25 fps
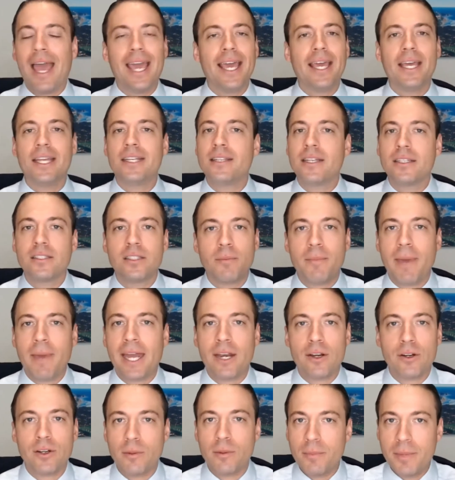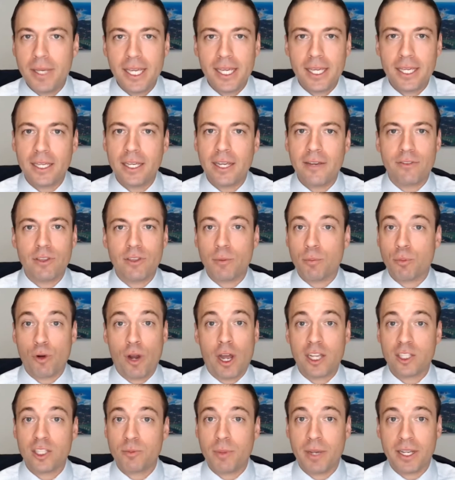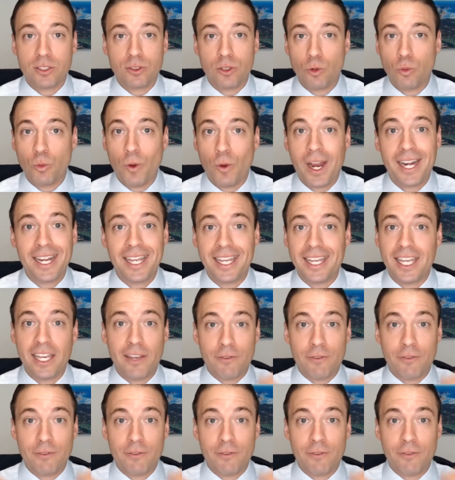it doesn't matter to me if the prospects are ready,